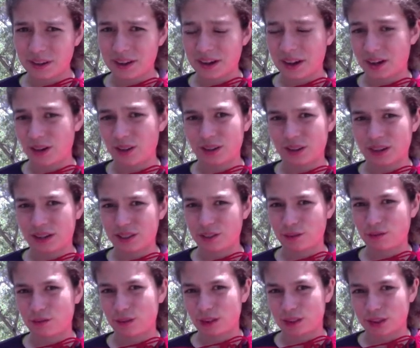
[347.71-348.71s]
I don't like the
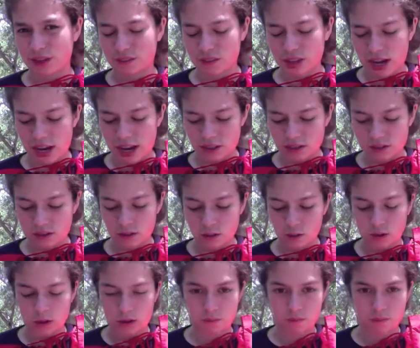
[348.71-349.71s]
feeling of that.
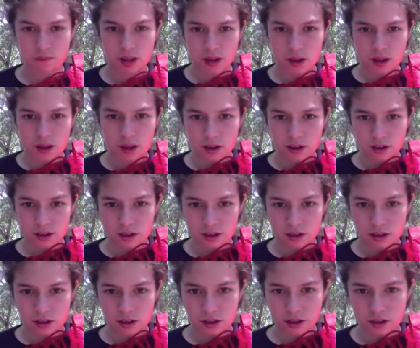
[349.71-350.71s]
So,
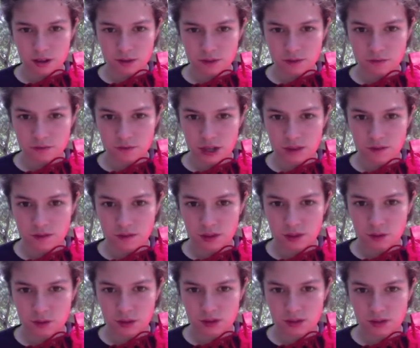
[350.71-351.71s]
you know, even
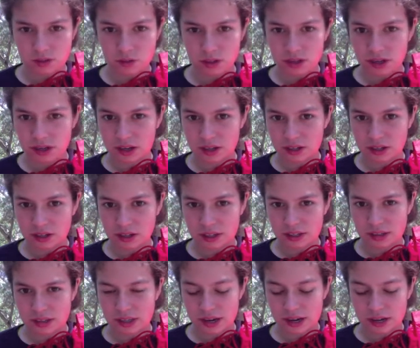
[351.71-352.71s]
though I sewed it kind of
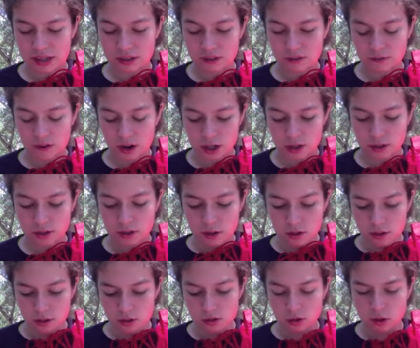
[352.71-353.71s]
like that, it's fine.
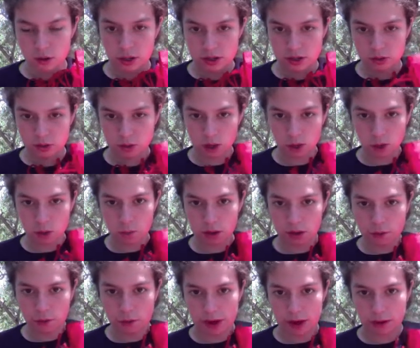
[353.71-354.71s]
So I sewed all the way
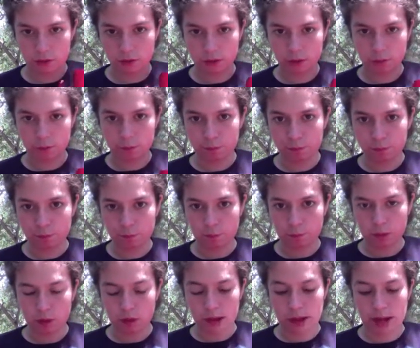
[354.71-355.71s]
around.
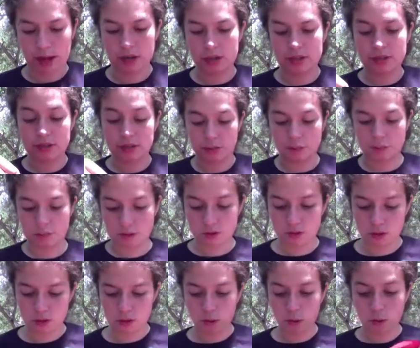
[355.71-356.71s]
And a tip,
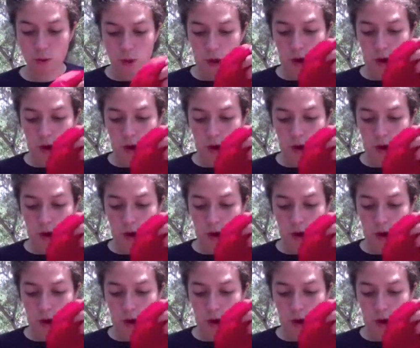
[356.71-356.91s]
too.